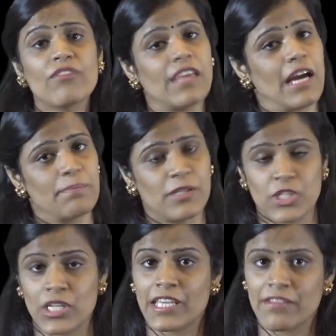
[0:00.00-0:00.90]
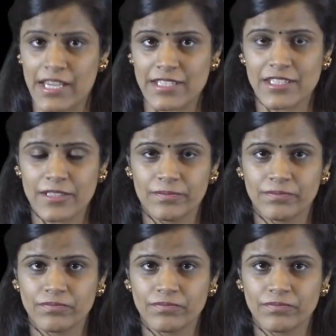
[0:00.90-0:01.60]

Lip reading: of that particular event.